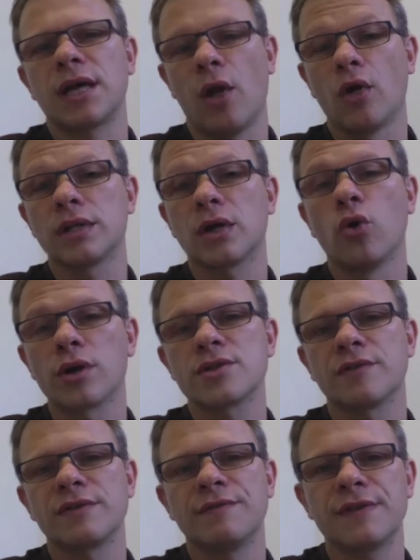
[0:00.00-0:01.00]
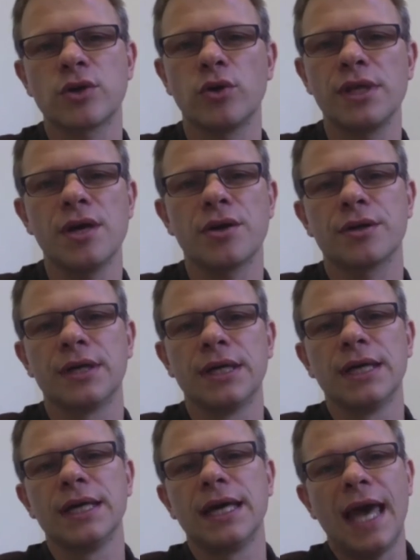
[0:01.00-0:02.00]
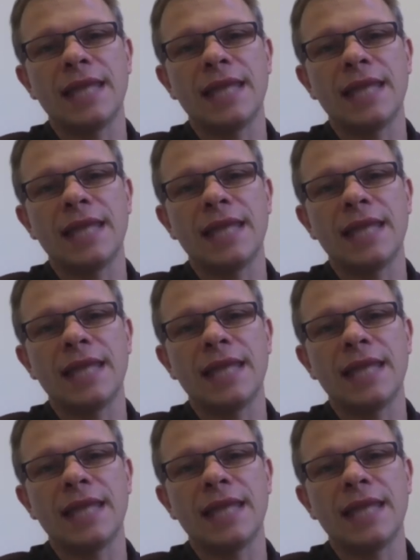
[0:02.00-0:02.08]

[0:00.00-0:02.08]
along the course of the fiscal year,